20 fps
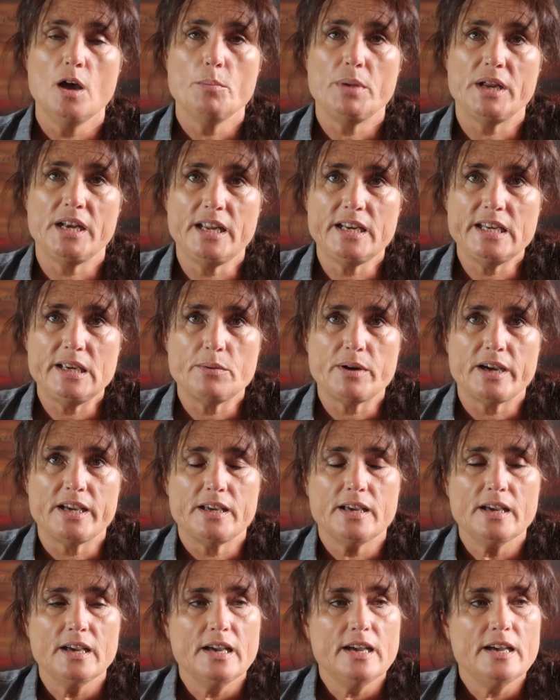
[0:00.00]
But
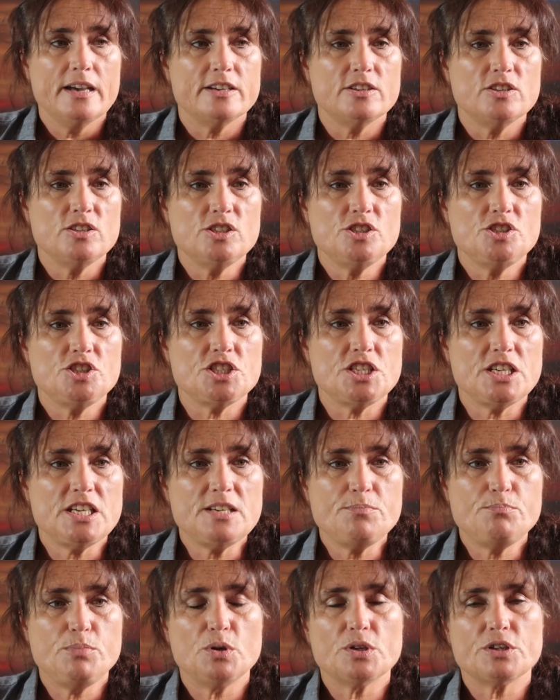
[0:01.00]
anyway,
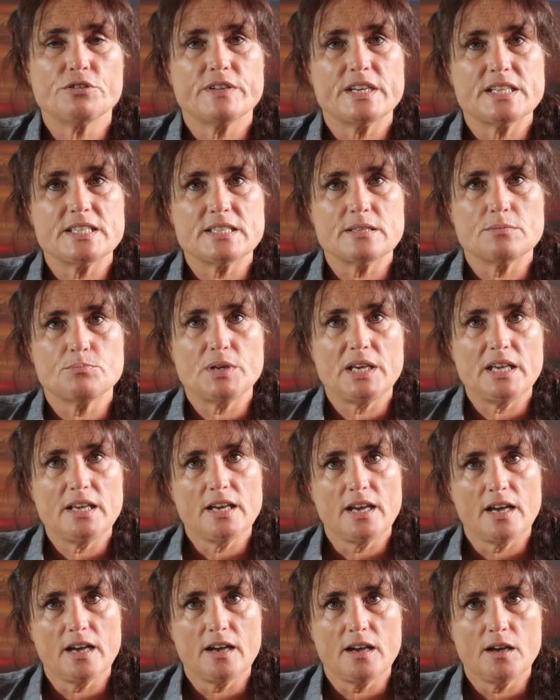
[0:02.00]
she put a
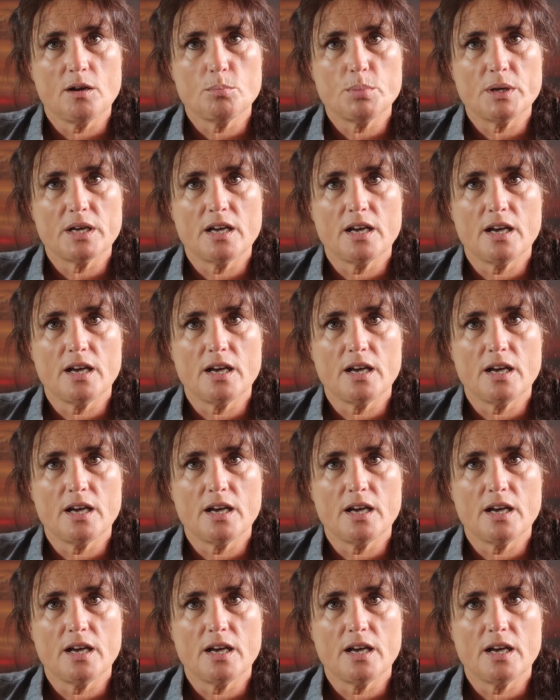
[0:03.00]
recipe up